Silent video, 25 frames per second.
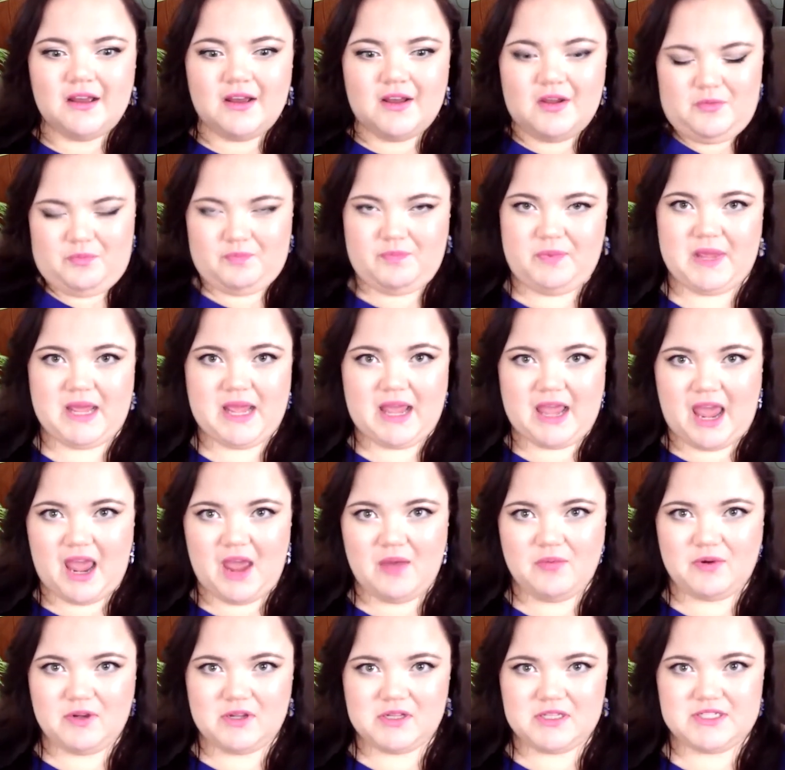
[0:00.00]
being
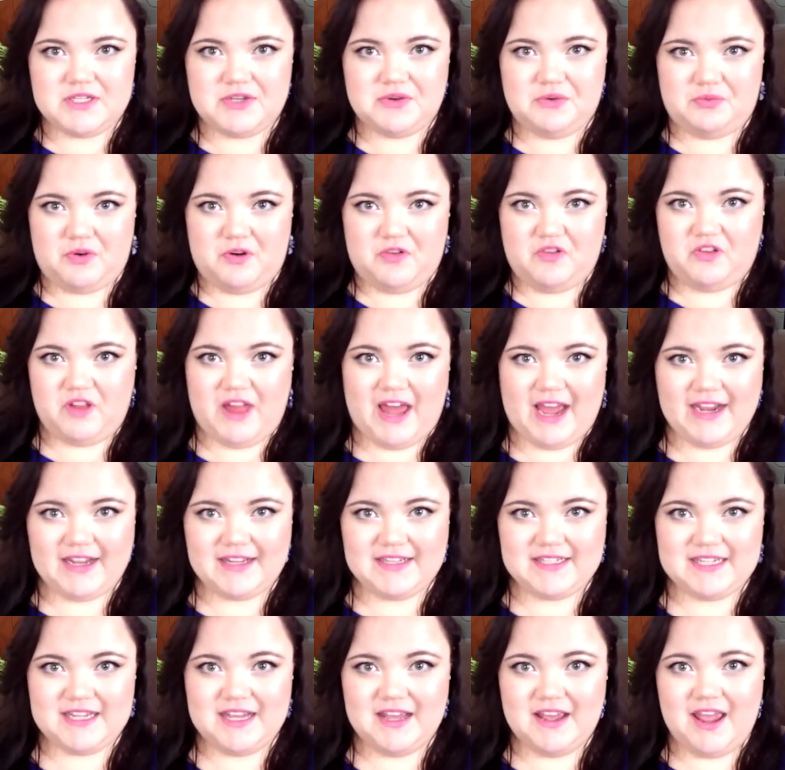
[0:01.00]
able to
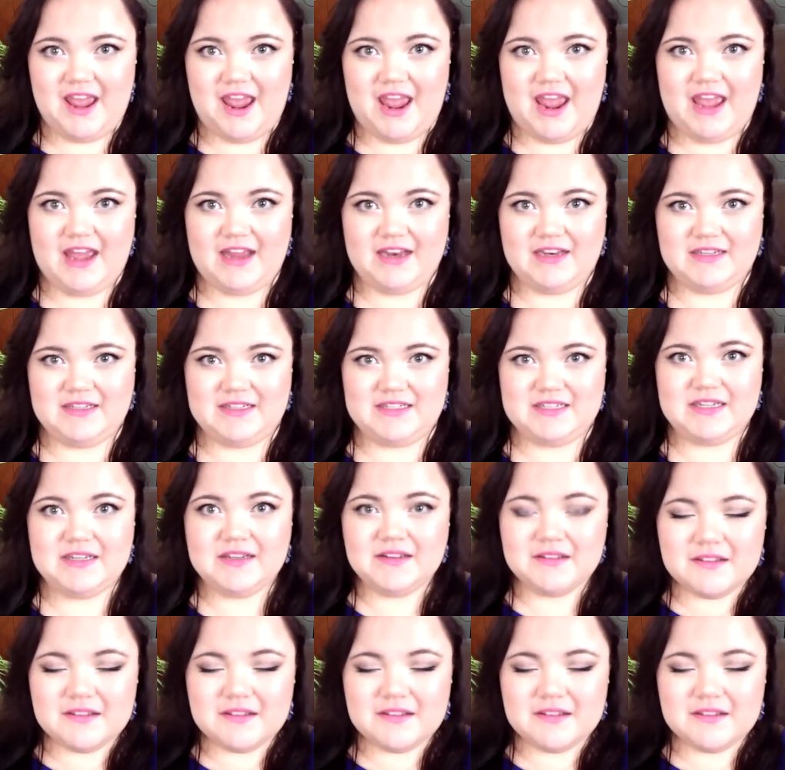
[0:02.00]
reflect and